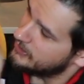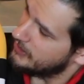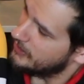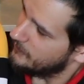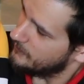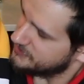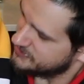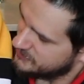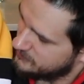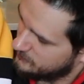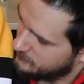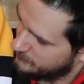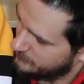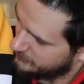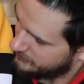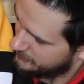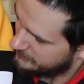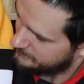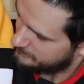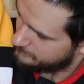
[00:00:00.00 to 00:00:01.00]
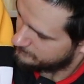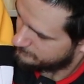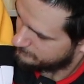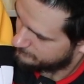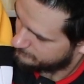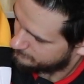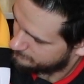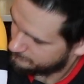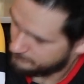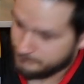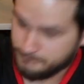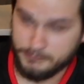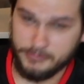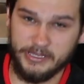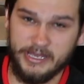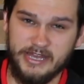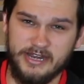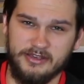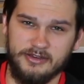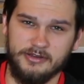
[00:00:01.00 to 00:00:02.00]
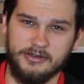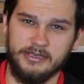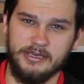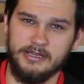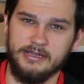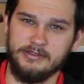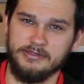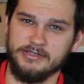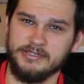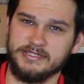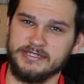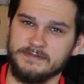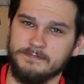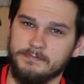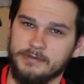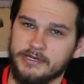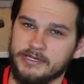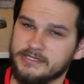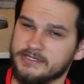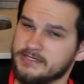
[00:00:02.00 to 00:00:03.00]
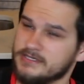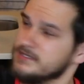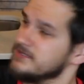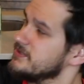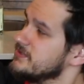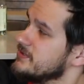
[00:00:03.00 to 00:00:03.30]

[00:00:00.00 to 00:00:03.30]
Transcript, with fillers: I wasn't really planning on getting this, but